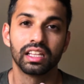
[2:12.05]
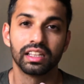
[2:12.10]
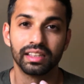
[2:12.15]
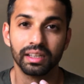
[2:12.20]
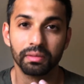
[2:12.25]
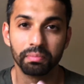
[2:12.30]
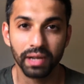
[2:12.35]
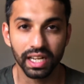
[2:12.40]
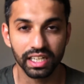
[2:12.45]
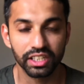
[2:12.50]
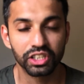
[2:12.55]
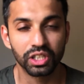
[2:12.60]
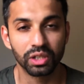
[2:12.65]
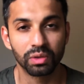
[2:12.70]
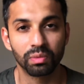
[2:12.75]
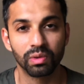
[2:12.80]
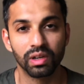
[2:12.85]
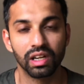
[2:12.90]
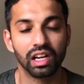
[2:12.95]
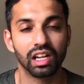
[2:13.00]
the
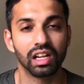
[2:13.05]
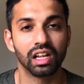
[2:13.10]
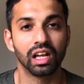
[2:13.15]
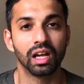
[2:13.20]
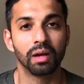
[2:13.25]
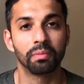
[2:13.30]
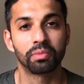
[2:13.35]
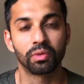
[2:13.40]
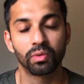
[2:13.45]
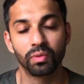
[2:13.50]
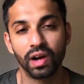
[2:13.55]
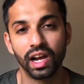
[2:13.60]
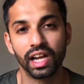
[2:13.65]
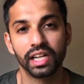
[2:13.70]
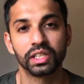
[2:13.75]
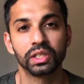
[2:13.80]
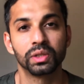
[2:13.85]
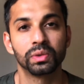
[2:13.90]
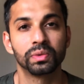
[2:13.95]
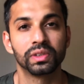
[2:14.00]
pension will
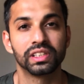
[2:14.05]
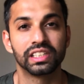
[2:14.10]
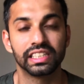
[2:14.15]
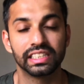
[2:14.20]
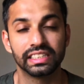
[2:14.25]
provide you with a